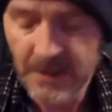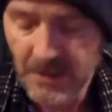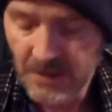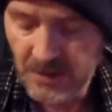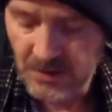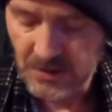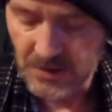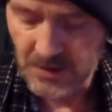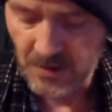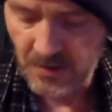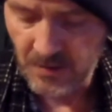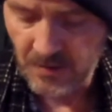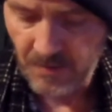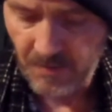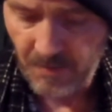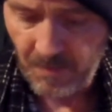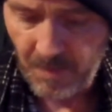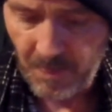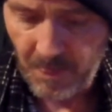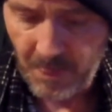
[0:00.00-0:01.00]
So,
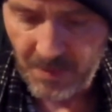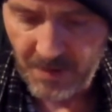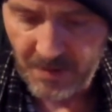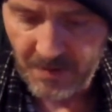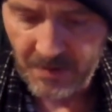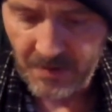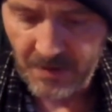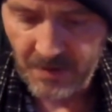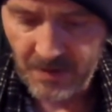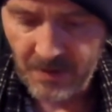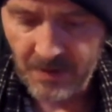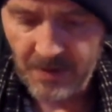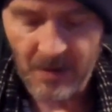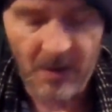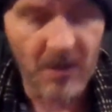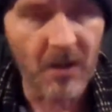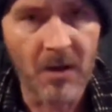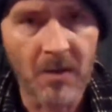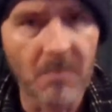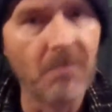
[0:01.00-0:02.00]

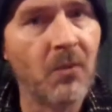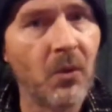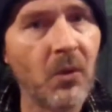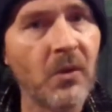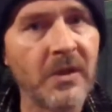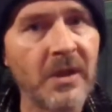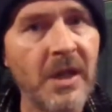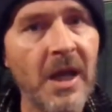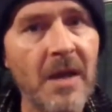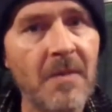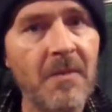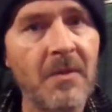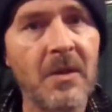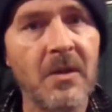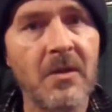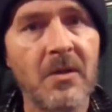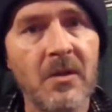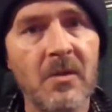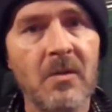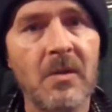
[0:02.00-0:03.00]
I'm more than happy to
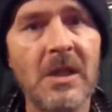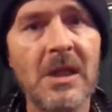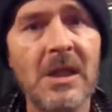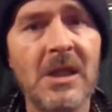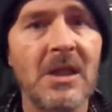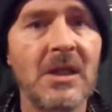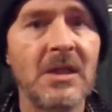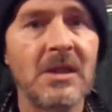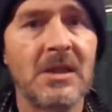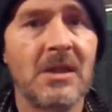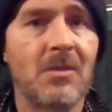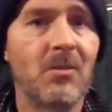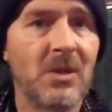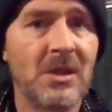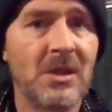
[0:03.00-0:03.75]
do anything someone